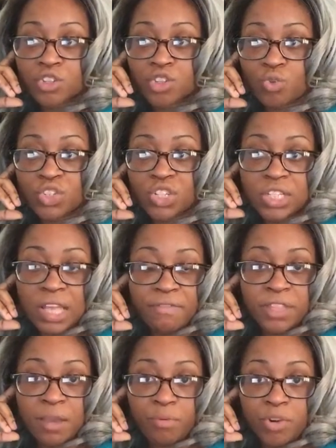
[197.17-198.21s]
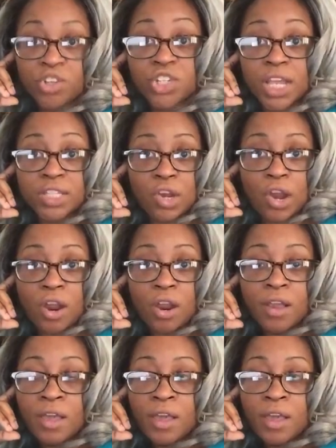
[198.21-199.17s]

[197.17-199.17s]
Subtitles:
So she definitely appreciates her.